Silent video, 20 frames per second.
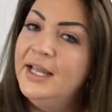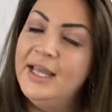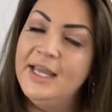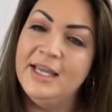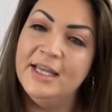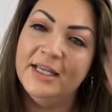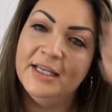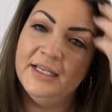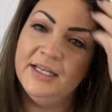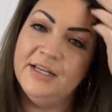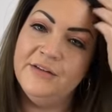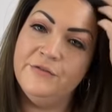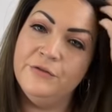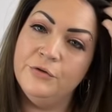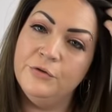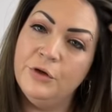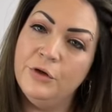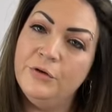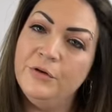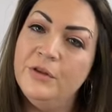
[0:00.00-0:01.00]
And if
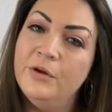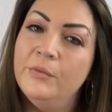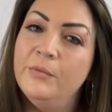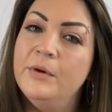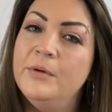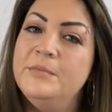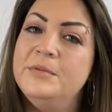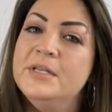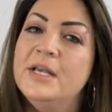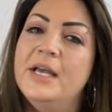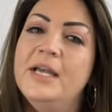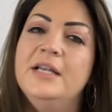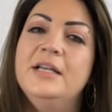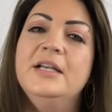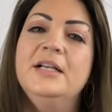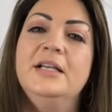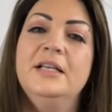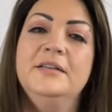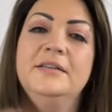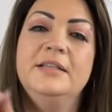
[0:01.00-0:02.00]
you go to their website,
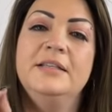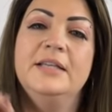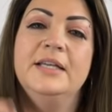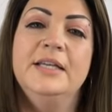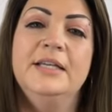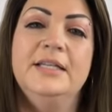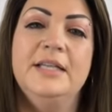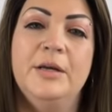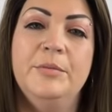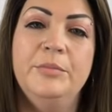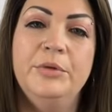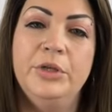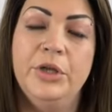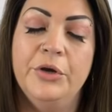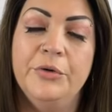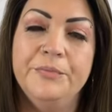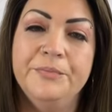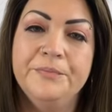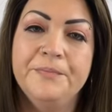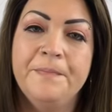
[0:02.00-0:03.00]
click the link down
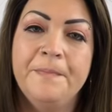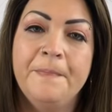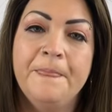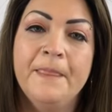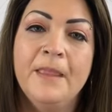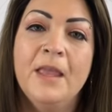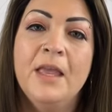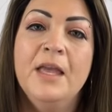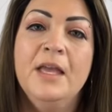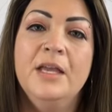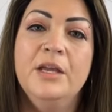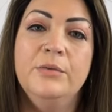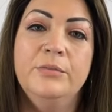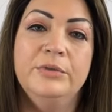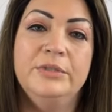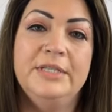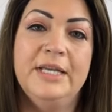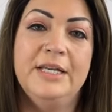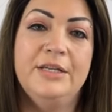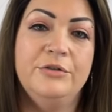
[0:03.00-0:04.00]
below. It
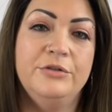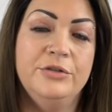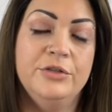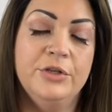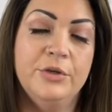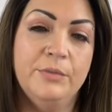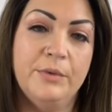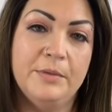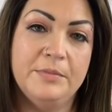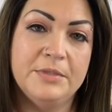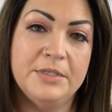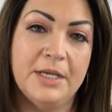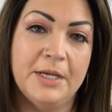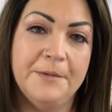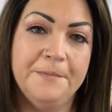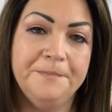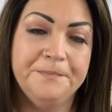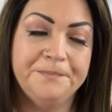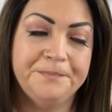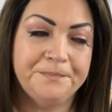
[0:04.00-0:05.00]
will take you to their
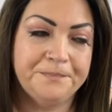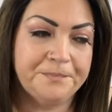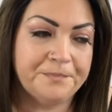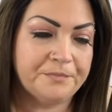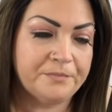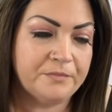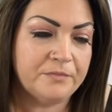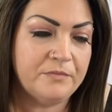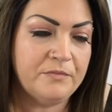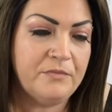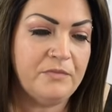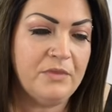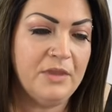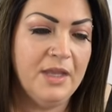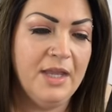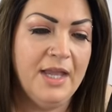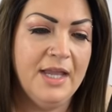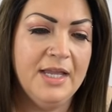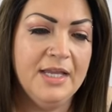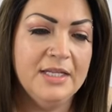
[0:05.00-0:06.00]
website.
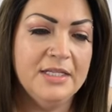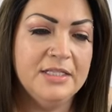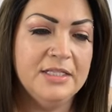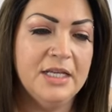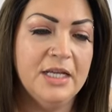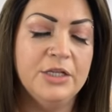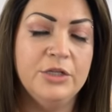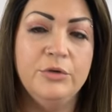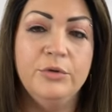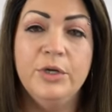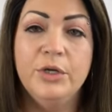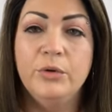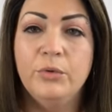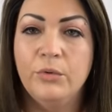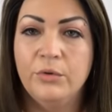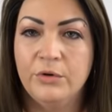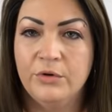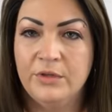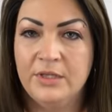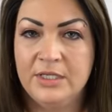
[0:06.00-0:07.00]
And you can
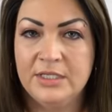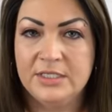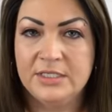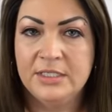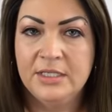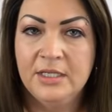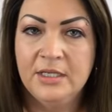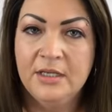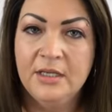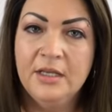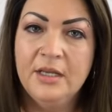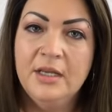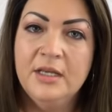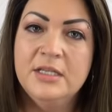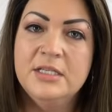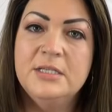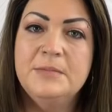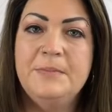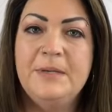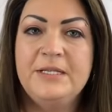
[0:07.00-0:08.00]
order this.
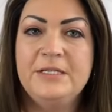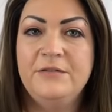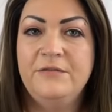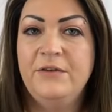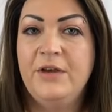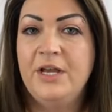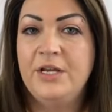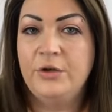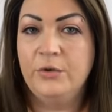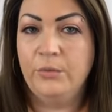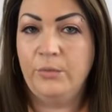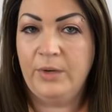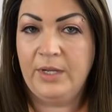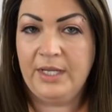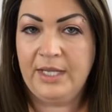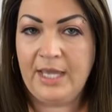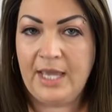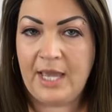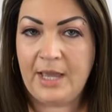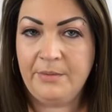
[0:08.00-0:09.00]
Specify your
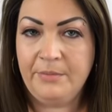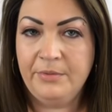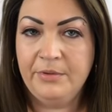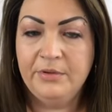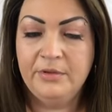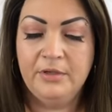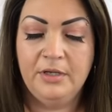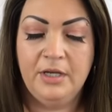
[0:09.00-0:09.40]
wig cap